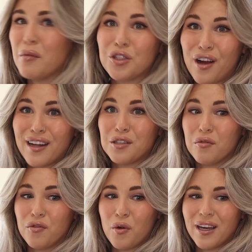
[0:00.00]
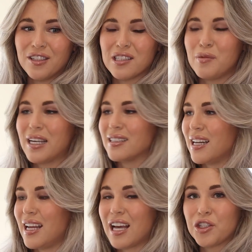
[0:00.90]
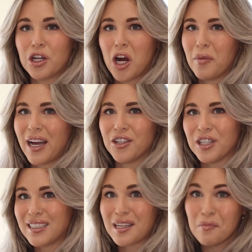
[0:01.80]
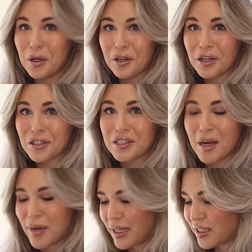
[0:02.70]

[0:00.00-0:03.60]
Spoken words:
I'm trying to avoid just because any extra carbohydrates can build in her stomach.